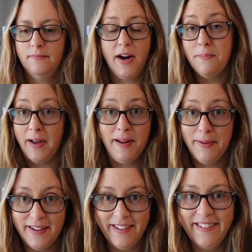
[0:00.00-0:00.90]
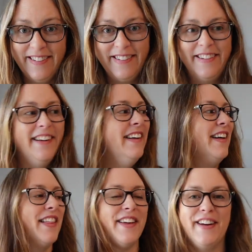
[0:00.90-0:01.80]
brown paper
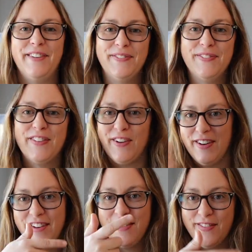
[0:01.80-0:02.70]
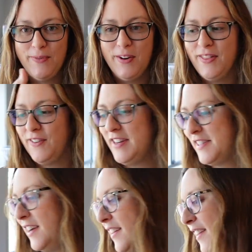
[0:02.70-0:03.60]
that I'm going to put in the
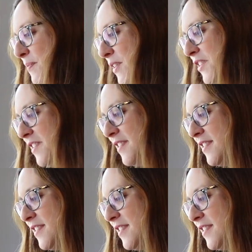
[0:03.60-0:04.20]
recycling, but she's